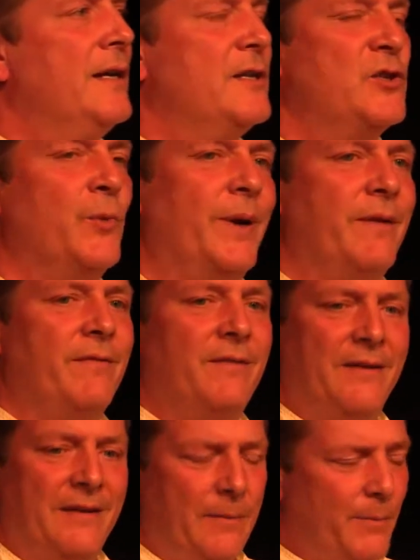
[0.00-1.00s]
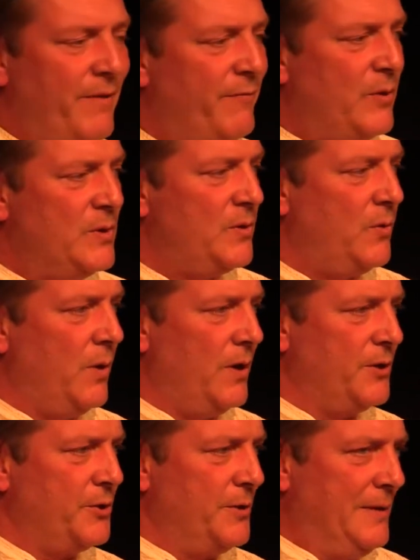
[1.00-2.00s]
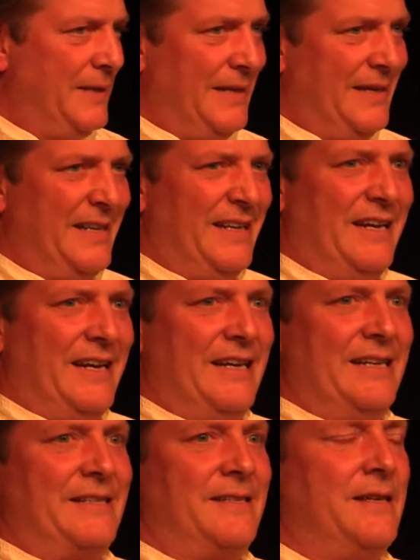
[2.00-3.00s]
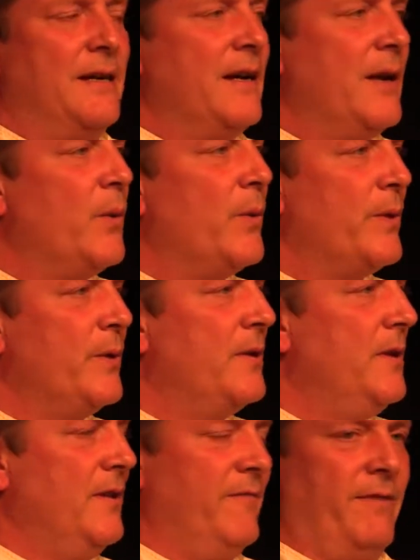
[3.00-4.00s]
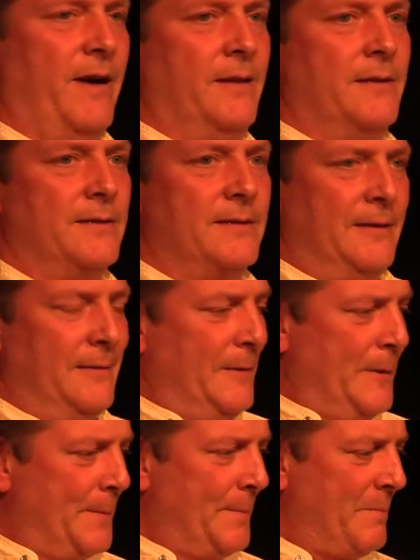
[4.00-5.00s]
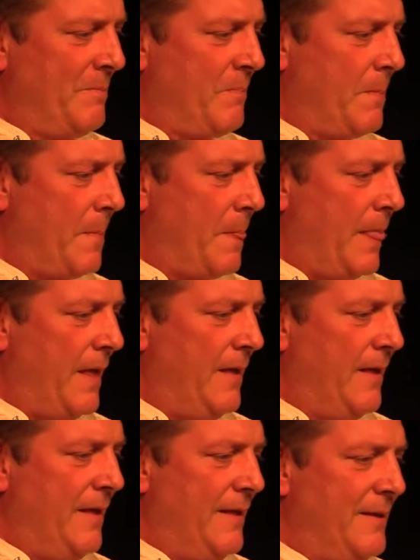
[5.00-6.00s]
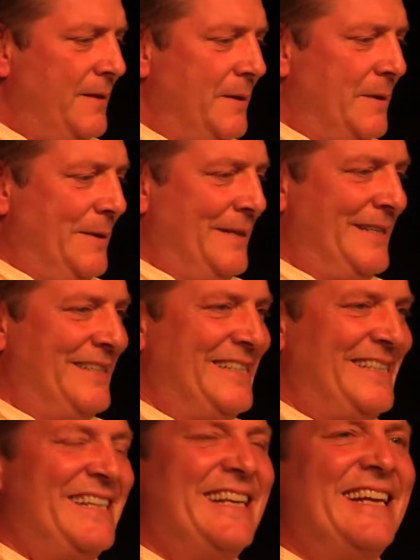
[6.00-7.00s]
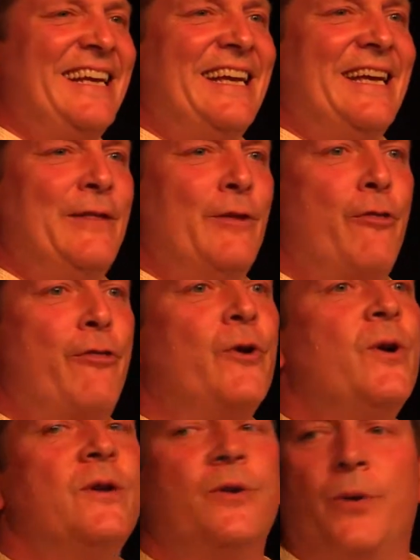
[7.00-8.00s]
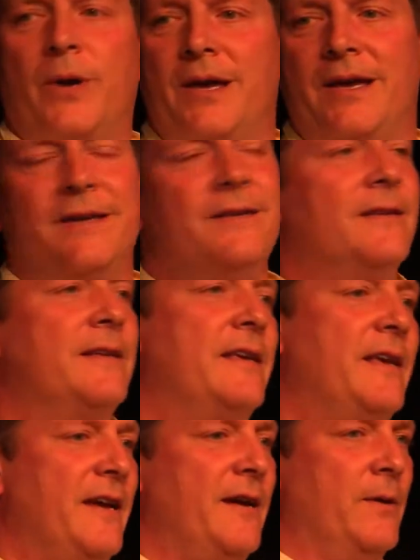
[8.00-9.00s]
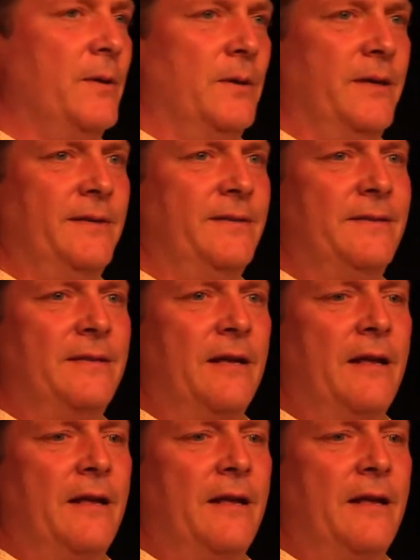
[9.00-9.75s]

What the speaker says: So my first crush started out with a good deal of violence. In the 3rd grade, Carolyn,